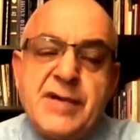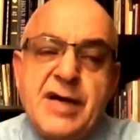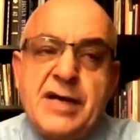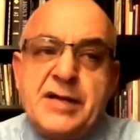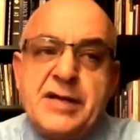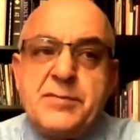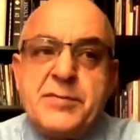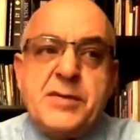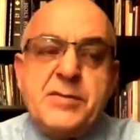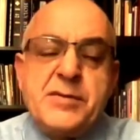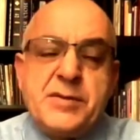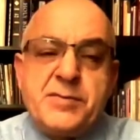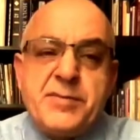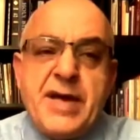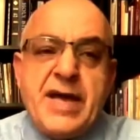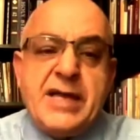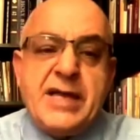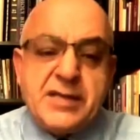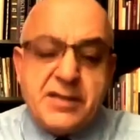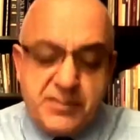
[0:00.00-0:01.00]
I remember
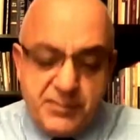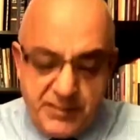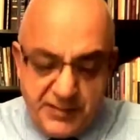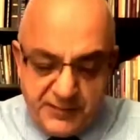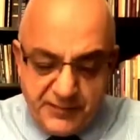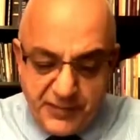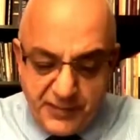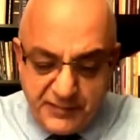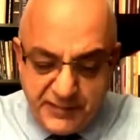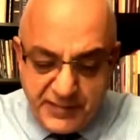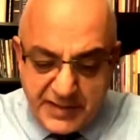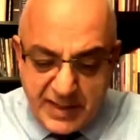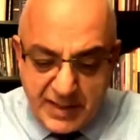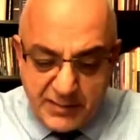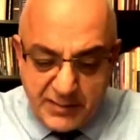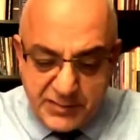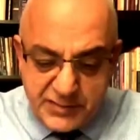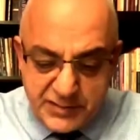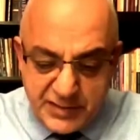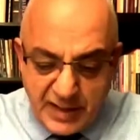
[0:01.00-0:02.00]
back before we
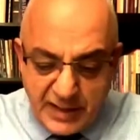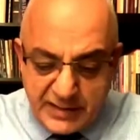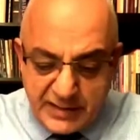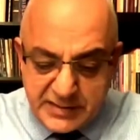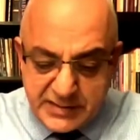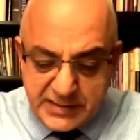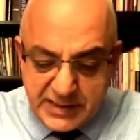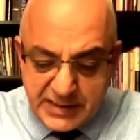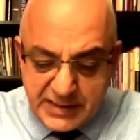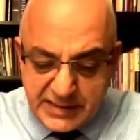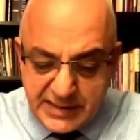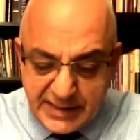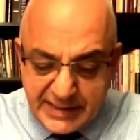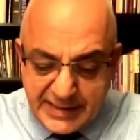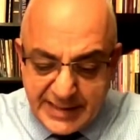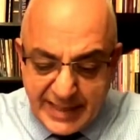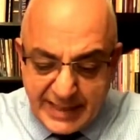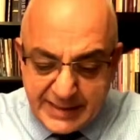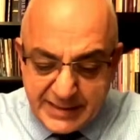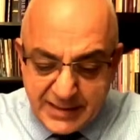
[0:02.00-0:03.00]
came to the United States,
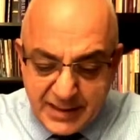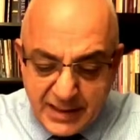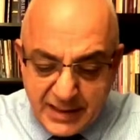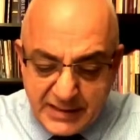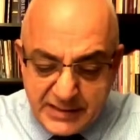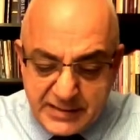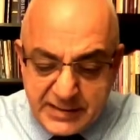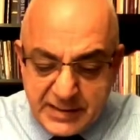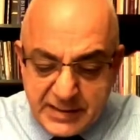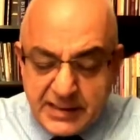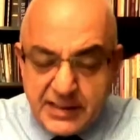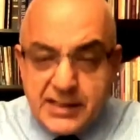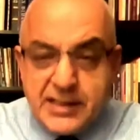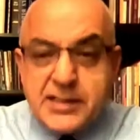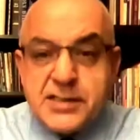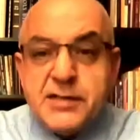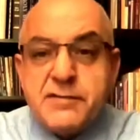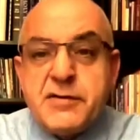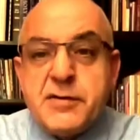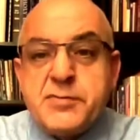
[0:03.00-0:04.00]
at that night,
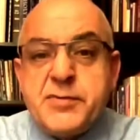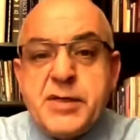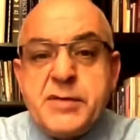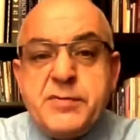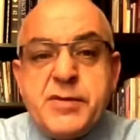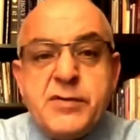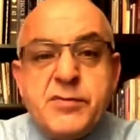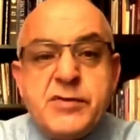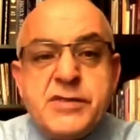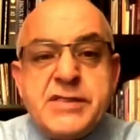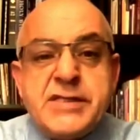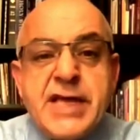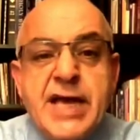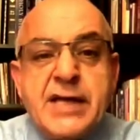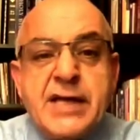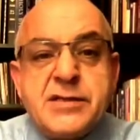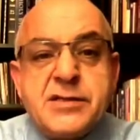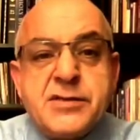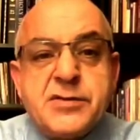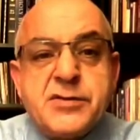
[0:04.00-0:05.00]
there were people would
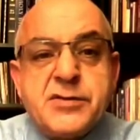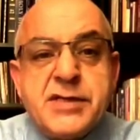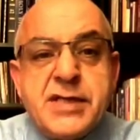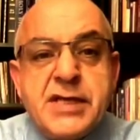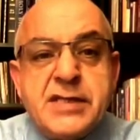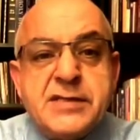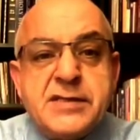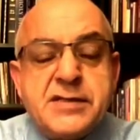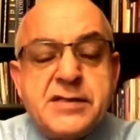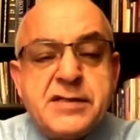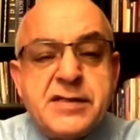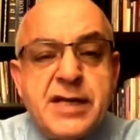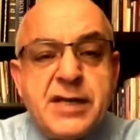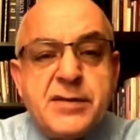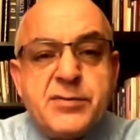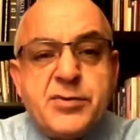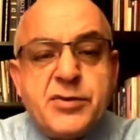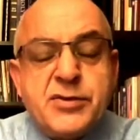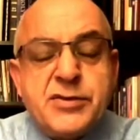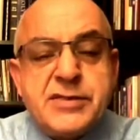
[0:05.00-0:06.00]
gather together
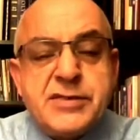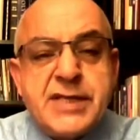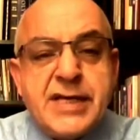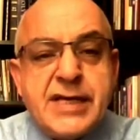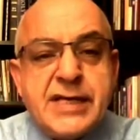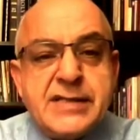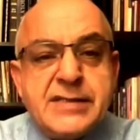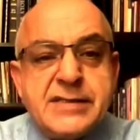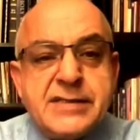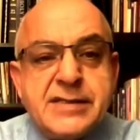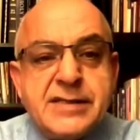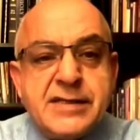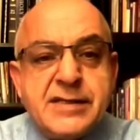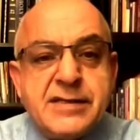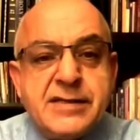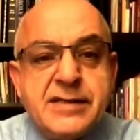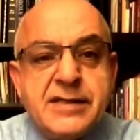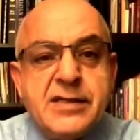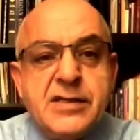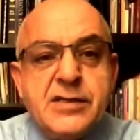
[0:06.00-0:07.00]
and put that.
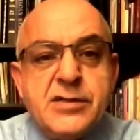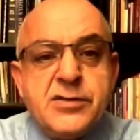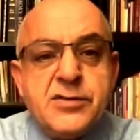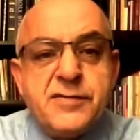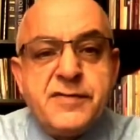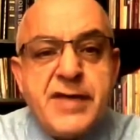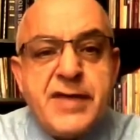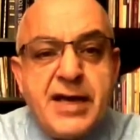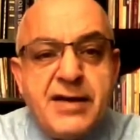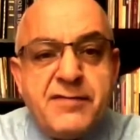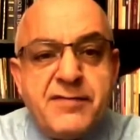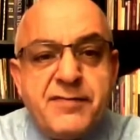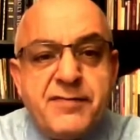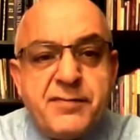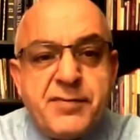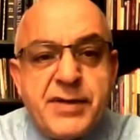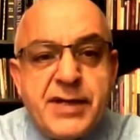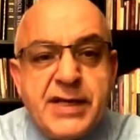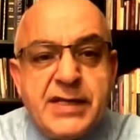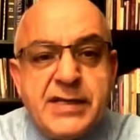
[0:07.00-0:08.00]
Do we
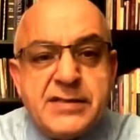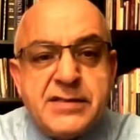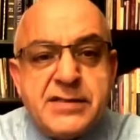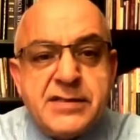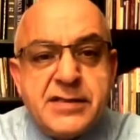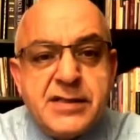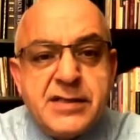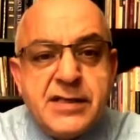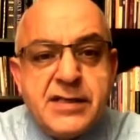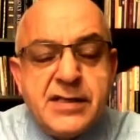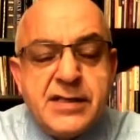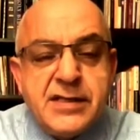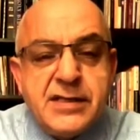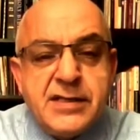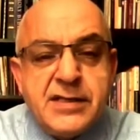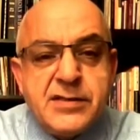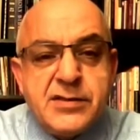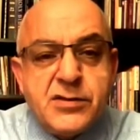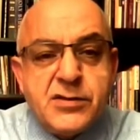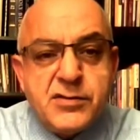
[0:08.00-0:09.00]
have plates?
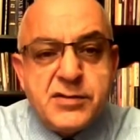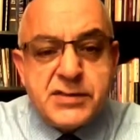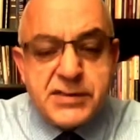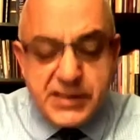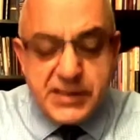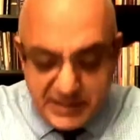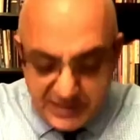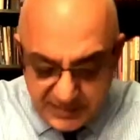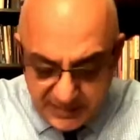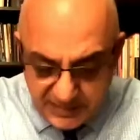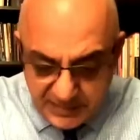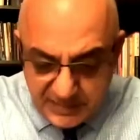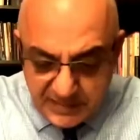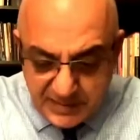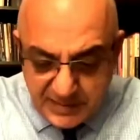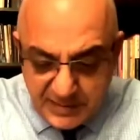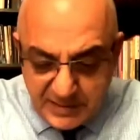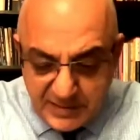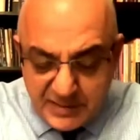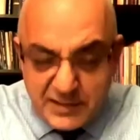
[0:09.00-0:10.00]
Those
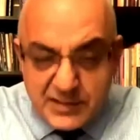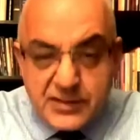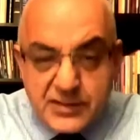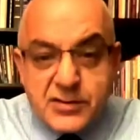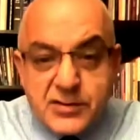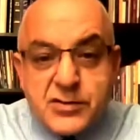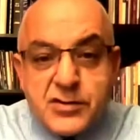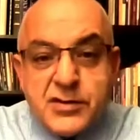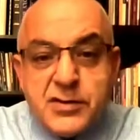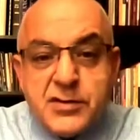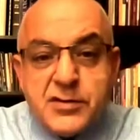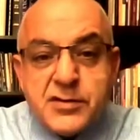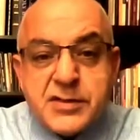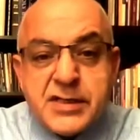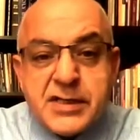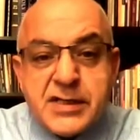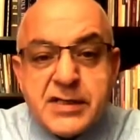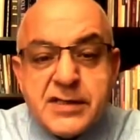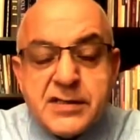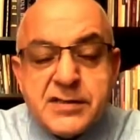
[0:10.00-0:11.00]

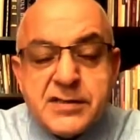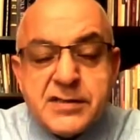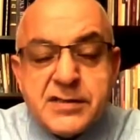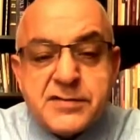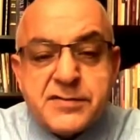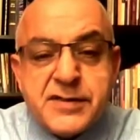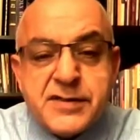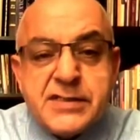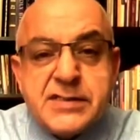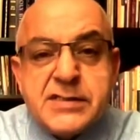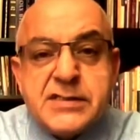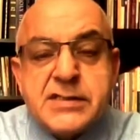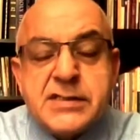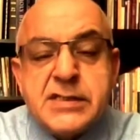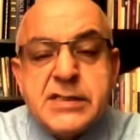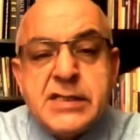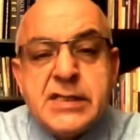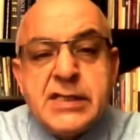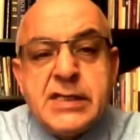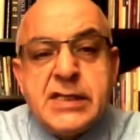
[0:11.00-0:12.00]
good-looking
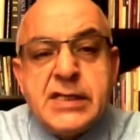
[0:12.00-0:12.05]
treats.